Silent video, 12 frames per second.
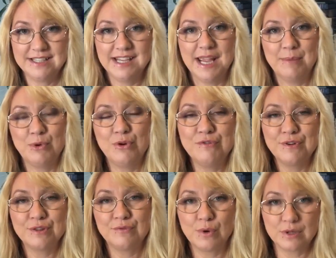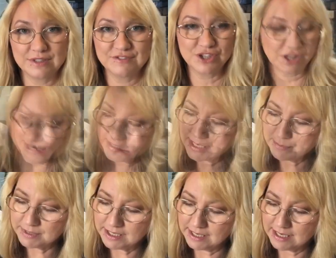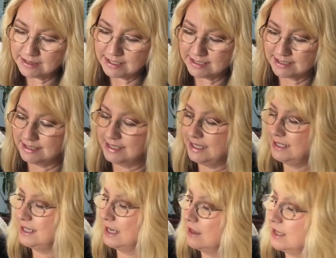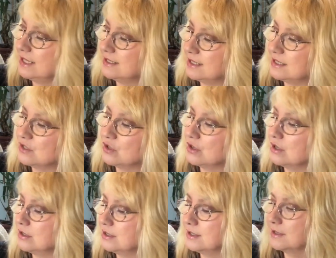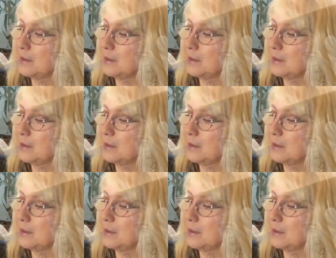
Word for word: table for the 4th of July. I ended up getting these detailing scissors.